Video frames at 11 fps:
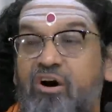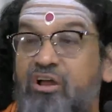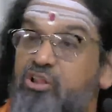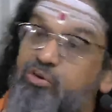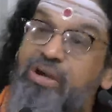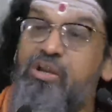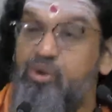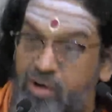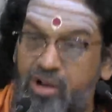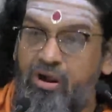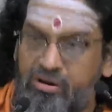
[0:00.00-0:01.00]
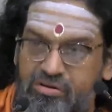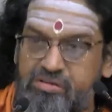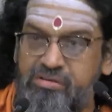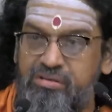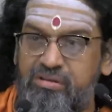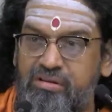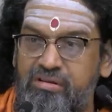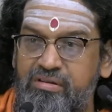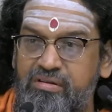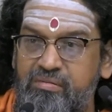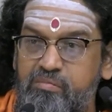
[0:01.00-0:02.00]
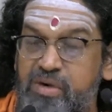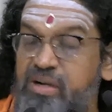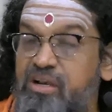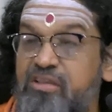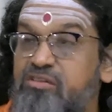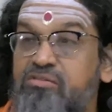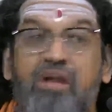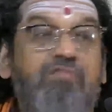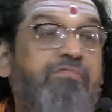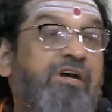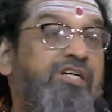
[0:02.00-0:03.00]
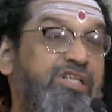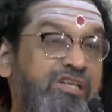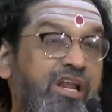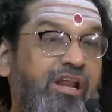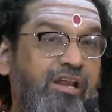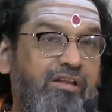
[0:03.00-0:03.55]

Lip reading: although I know a lot, but it is non-functional.